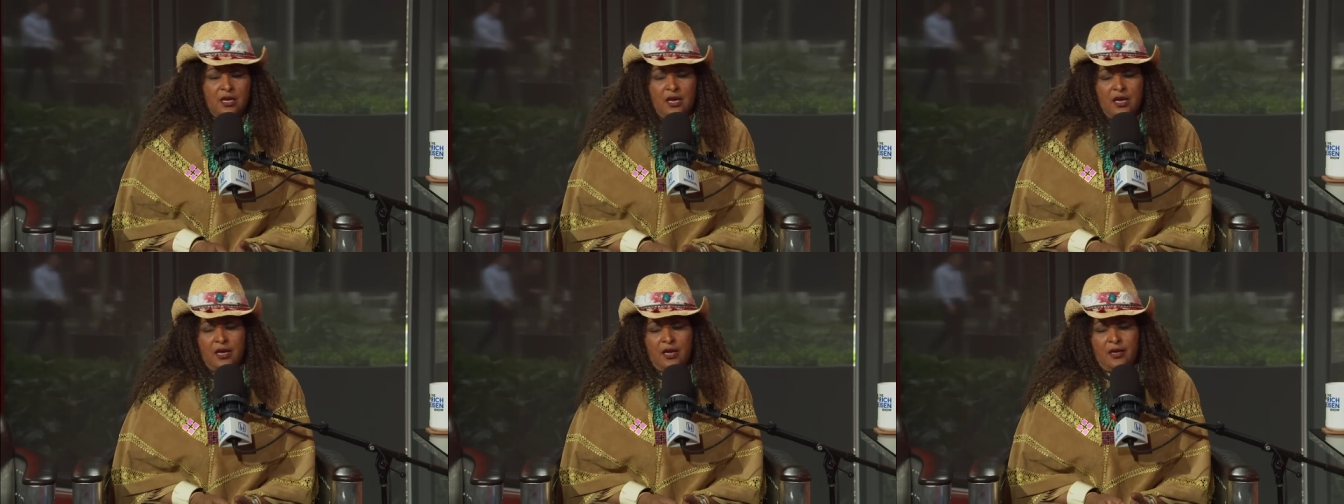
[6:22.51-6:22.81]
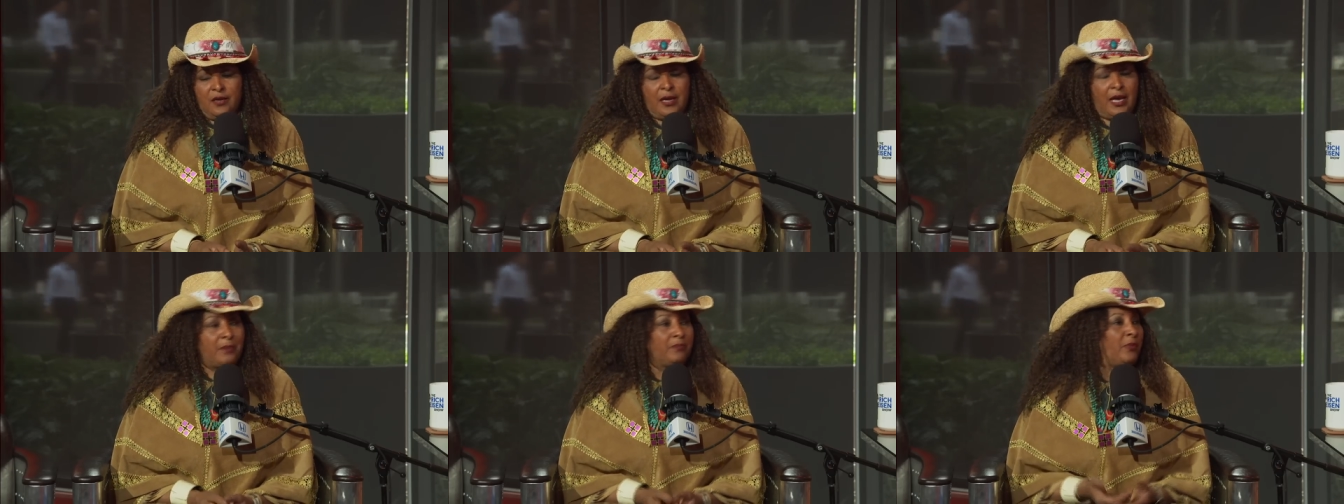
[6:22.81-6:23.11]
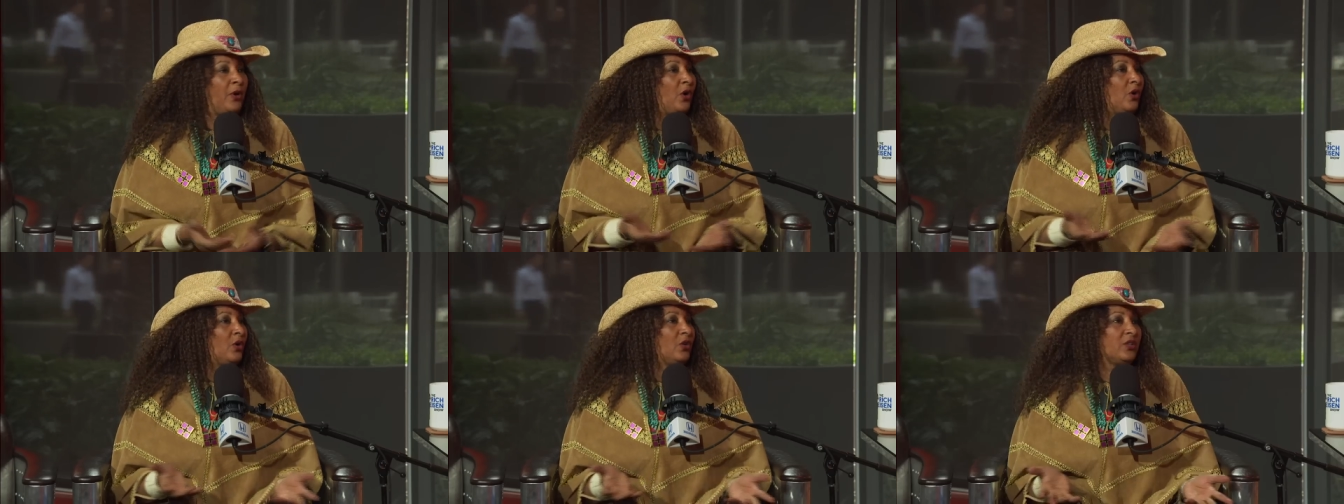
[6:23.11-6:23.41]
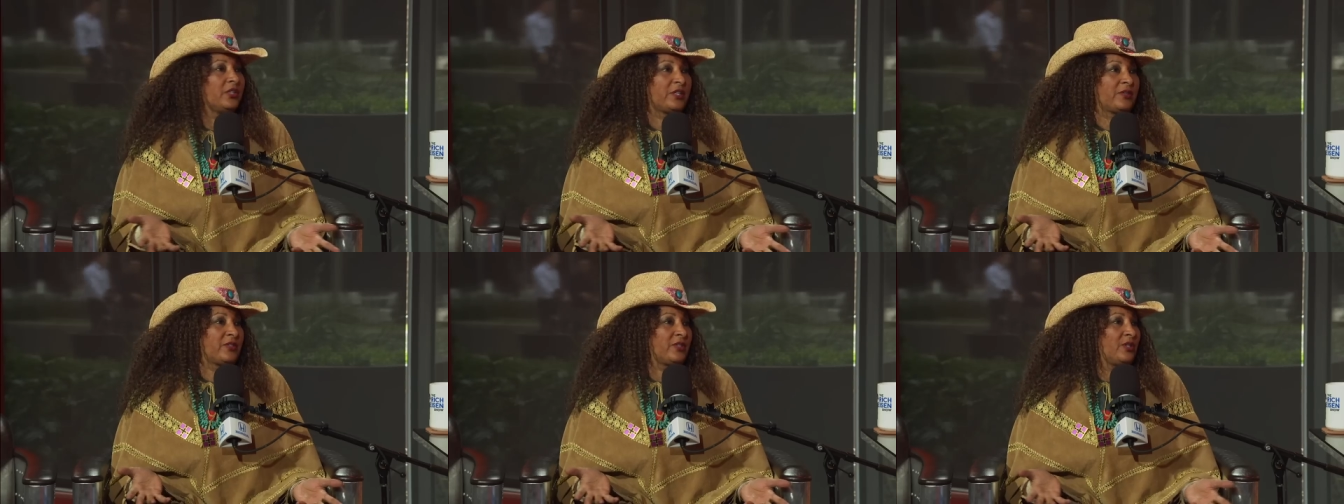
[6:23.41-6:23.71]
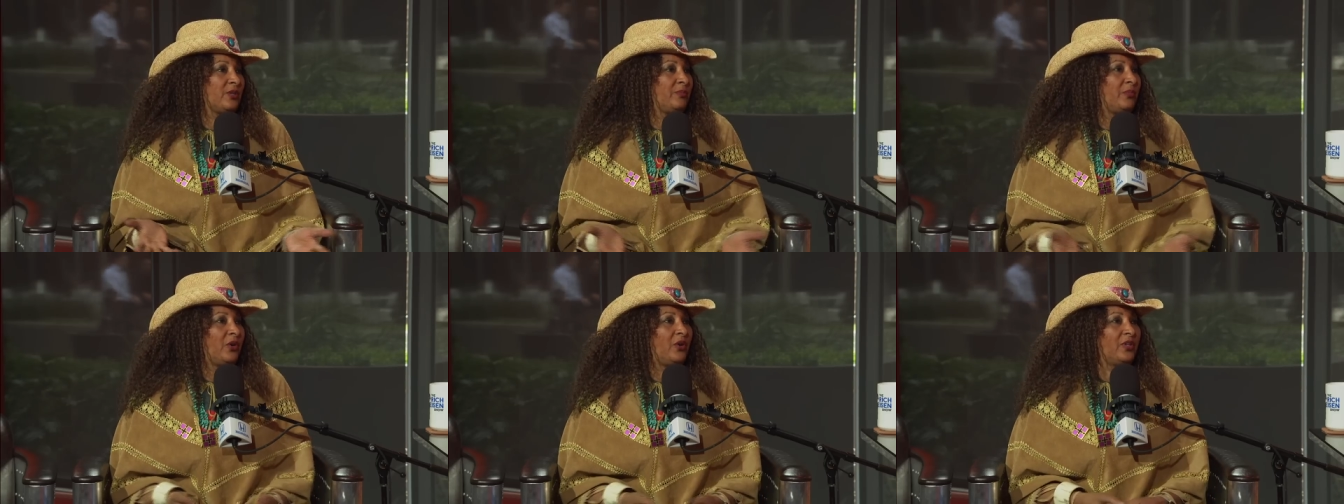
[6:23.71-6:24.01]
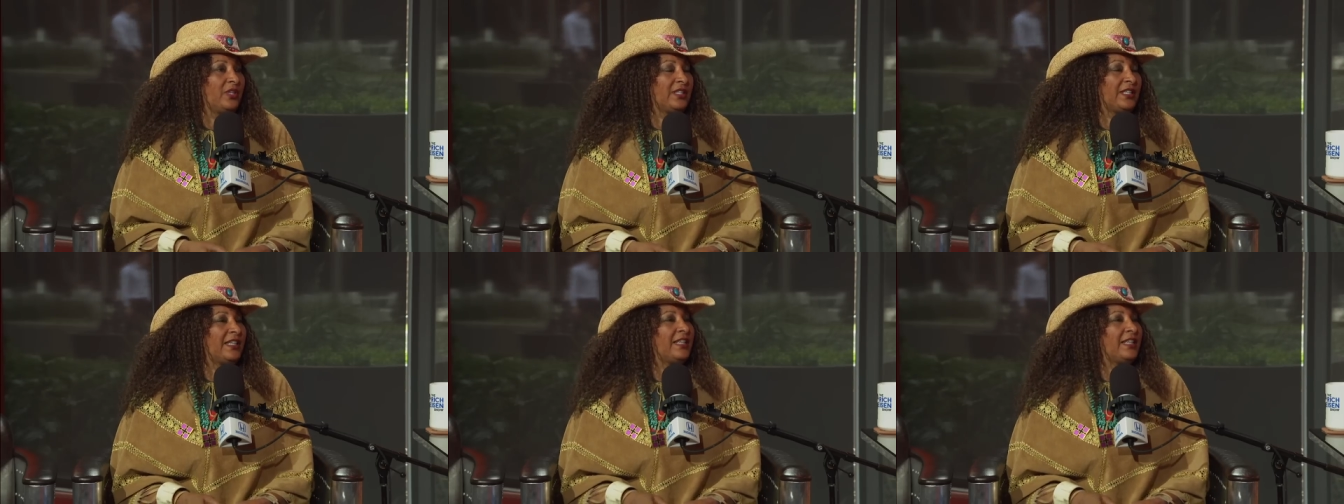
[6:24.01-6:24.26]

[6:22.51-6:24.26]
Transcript: Uh, I bowled. I was in the bowling.